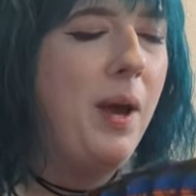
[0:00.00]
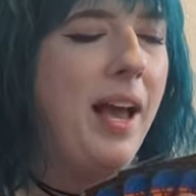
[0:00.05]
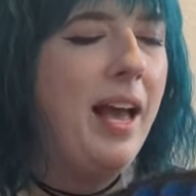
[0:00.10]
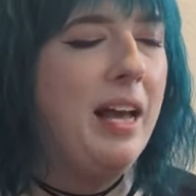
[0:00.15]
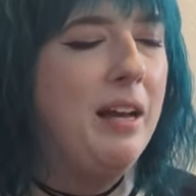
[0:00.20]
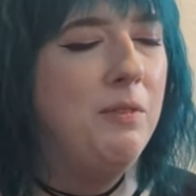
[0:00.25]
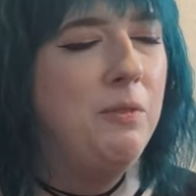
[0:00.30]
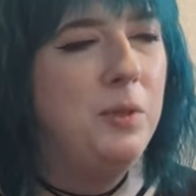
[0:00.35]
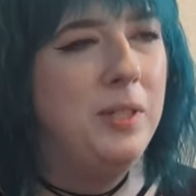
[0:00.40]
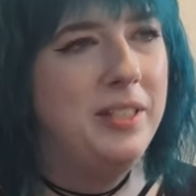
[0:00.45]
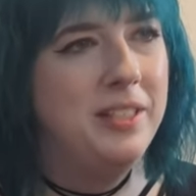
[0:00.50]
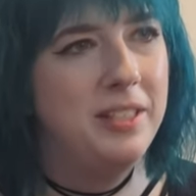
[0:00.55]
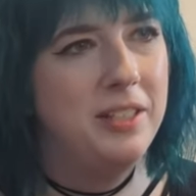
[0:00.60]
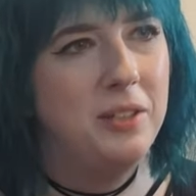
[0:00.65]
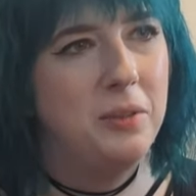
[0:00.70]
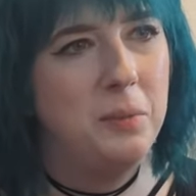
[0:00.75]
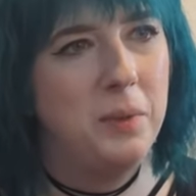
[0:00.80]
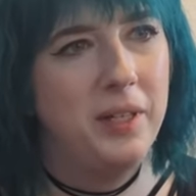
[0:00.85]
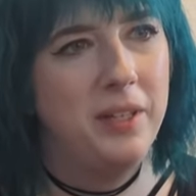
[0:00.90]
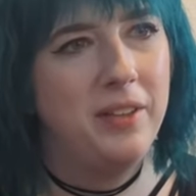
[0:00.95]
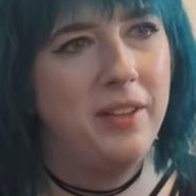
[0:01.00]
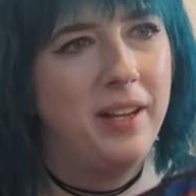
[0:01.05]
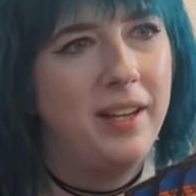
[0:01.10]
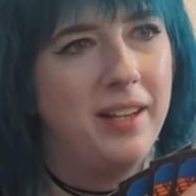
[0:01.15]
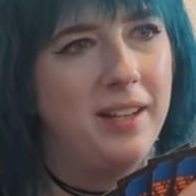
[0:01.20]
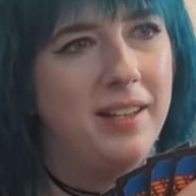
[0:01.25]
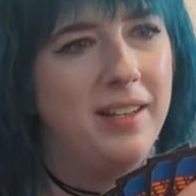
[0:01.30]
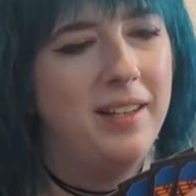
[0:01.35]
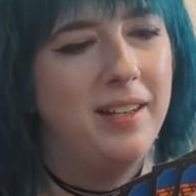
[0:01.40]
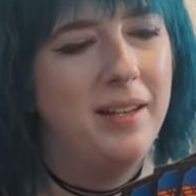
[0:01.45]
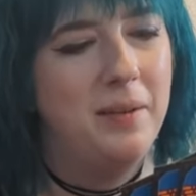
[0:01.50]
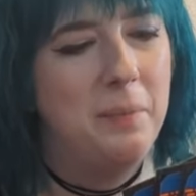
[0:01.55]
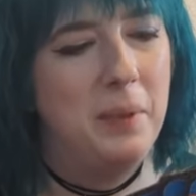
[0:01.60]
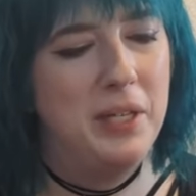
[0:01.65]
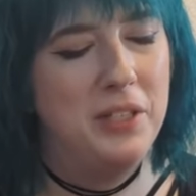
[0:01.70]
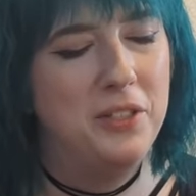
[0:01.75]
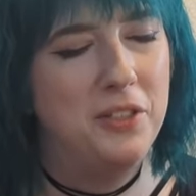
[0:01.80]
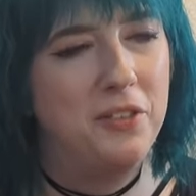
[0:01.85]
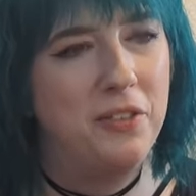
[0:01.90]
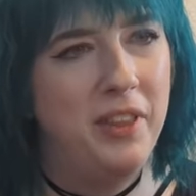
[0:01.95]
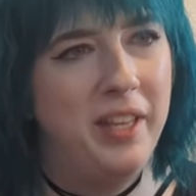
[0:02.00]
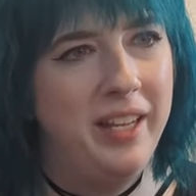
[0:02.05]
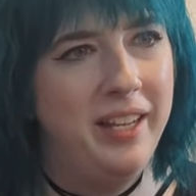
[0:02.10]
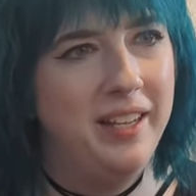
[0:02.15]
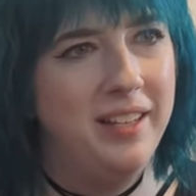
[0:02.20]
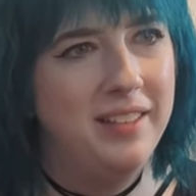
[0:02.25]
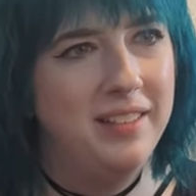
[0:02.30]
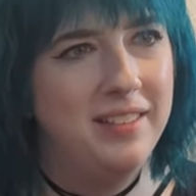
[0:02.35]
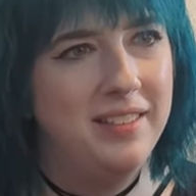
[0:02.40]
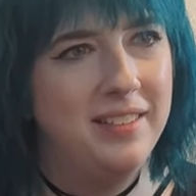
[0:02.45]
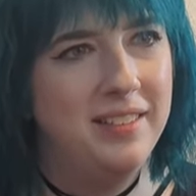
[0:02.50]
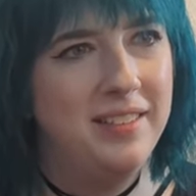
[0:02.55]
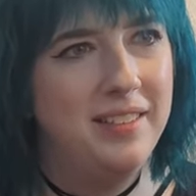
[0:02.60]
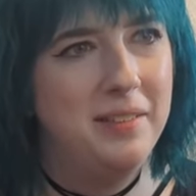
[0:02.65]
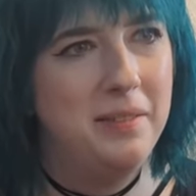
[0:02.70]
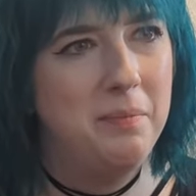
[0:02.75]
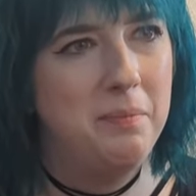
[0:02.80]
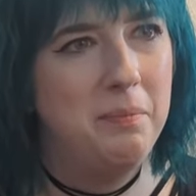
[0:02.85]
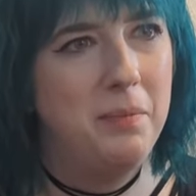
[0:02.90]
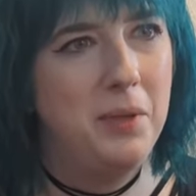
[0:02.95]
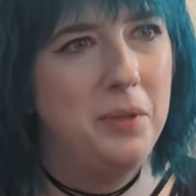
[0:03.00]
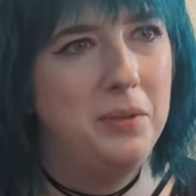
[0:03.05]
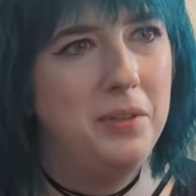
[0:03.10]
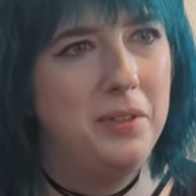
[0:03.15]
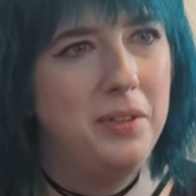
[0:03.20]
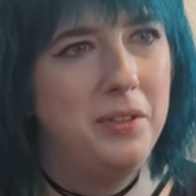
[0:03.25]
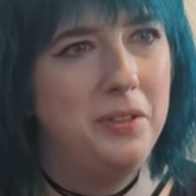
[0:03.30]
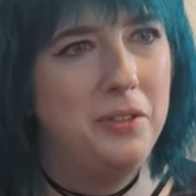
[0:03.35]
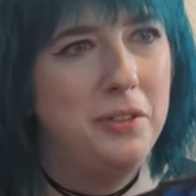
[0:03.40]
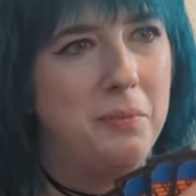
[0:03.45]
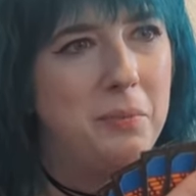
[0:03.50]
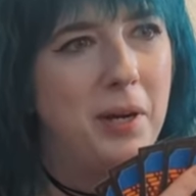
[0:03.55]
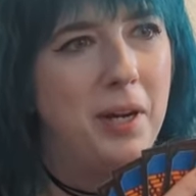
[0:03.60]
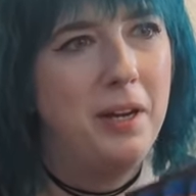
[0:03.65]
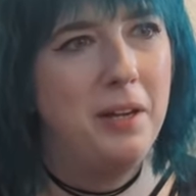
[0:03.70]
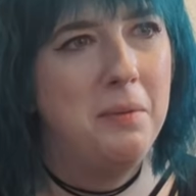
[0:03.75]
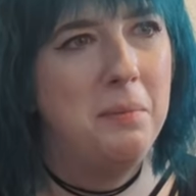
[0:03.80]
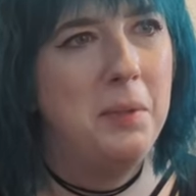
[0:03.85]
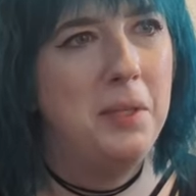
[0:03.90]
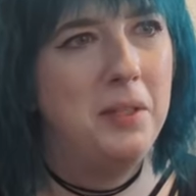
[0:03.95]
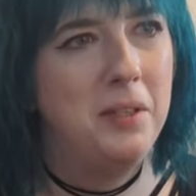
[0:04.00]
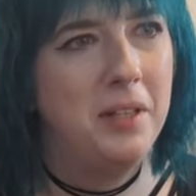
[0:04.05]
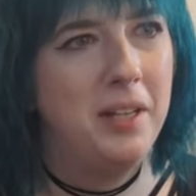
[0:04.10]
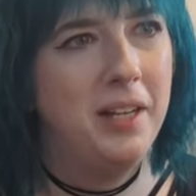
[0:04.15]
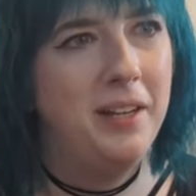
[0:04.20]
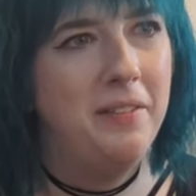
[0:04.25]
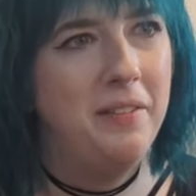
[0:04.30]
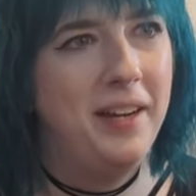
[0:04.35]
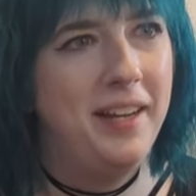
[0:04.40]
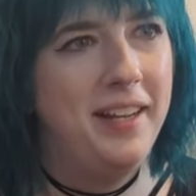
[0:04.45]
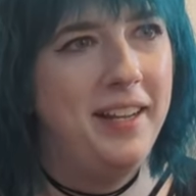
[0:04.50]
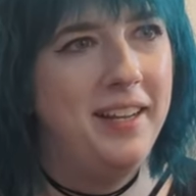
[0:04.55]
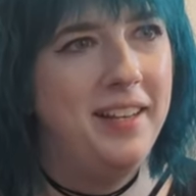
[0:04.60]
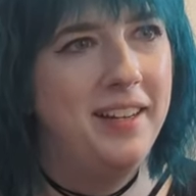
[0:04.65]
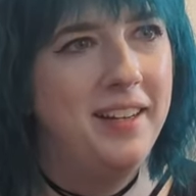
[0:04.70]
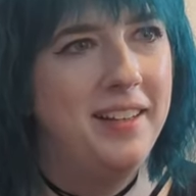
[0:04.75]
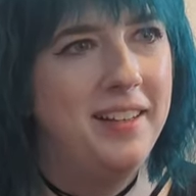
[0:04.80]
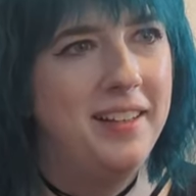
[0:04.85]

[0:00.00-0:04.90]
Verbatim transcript: have ones that are worth like a bunch of things, you should probably mulligan, right?